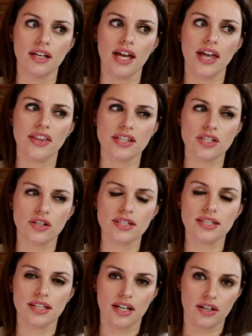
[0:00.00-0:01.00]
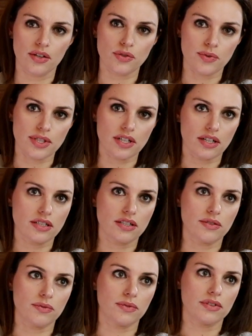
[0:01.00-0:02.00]
And then certain scenarios would start
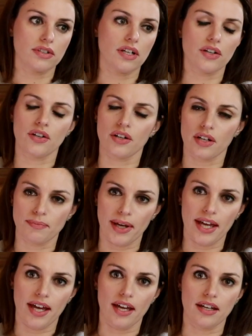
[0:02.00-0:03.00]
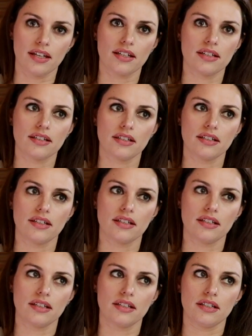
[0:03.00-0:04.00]
to occur in my head.
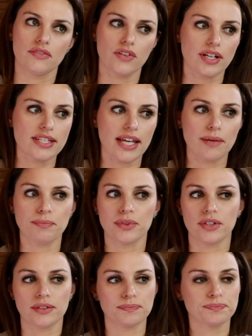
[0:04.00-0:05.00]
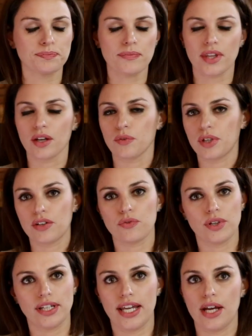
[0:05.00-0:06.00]
For example, what if
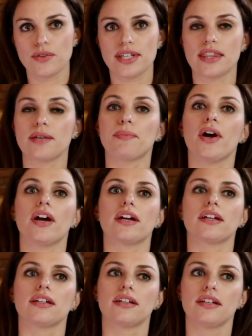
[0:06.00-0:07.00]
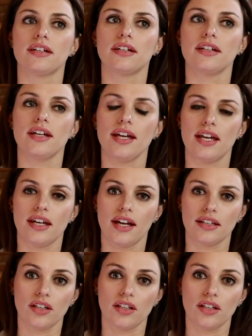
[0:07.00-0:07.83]
one day I was at the park and I